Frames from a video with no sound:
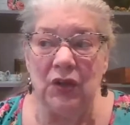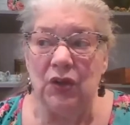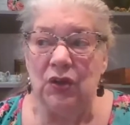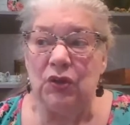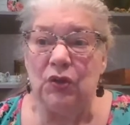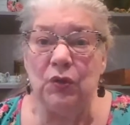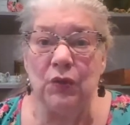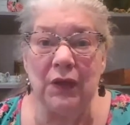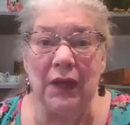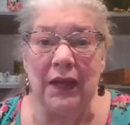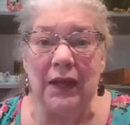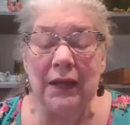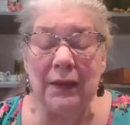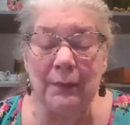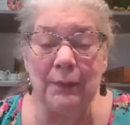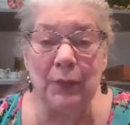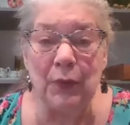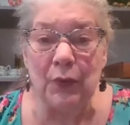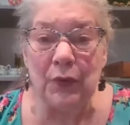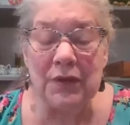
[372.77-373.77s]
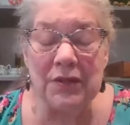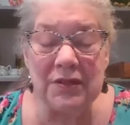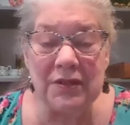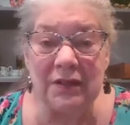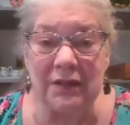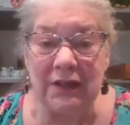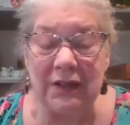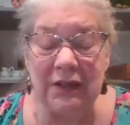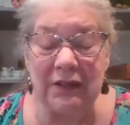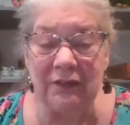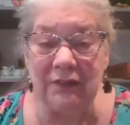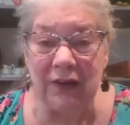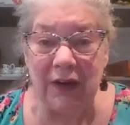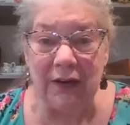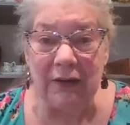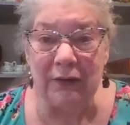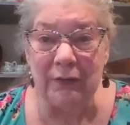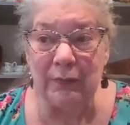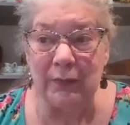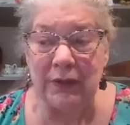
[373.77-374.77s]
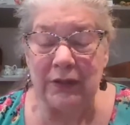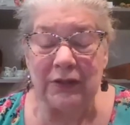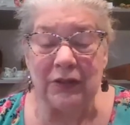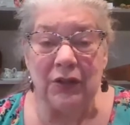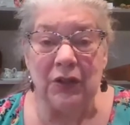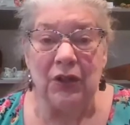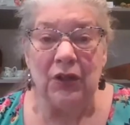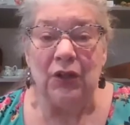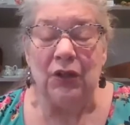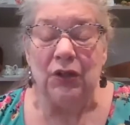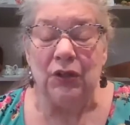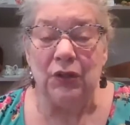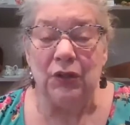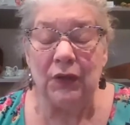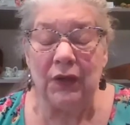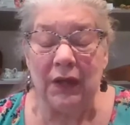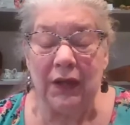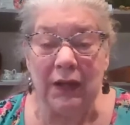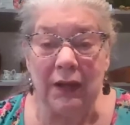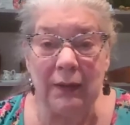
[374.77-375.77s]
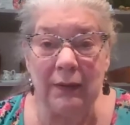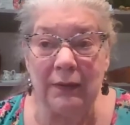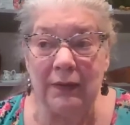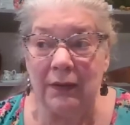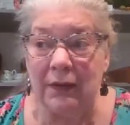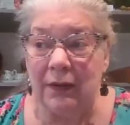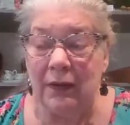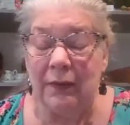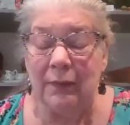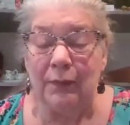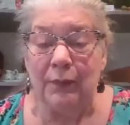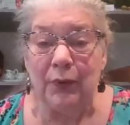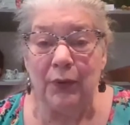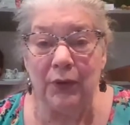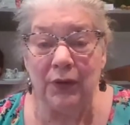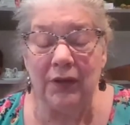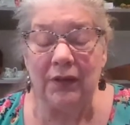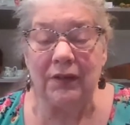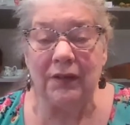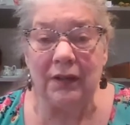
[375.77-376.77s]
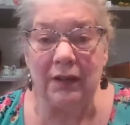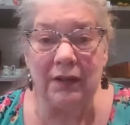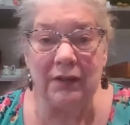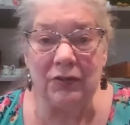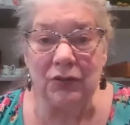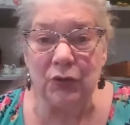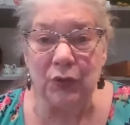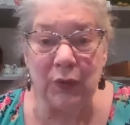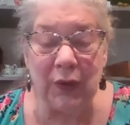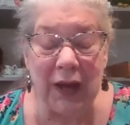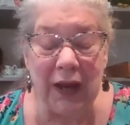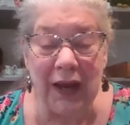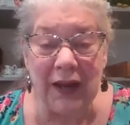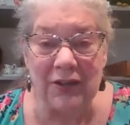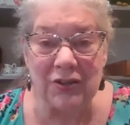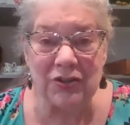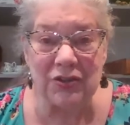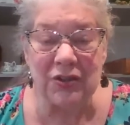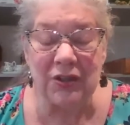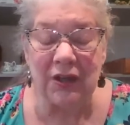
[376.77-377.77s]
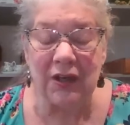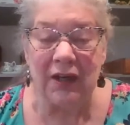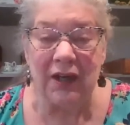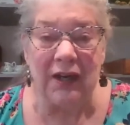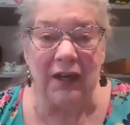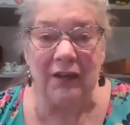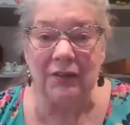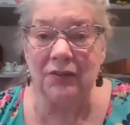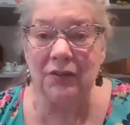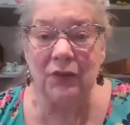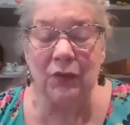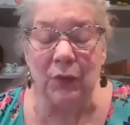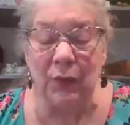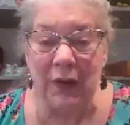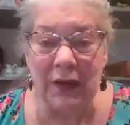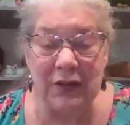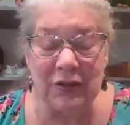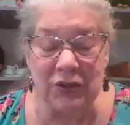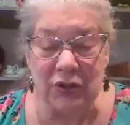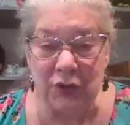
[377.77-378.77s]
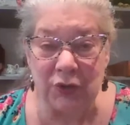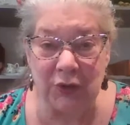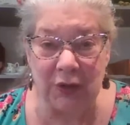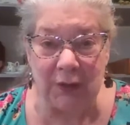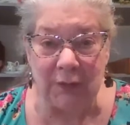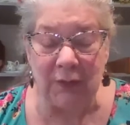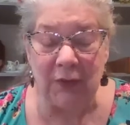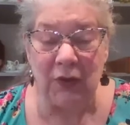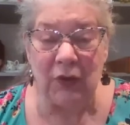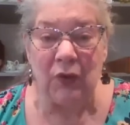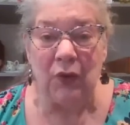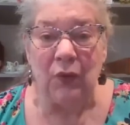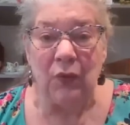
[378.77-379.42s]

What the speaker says: You can't poison the environment. You can't put trash into the waste stream.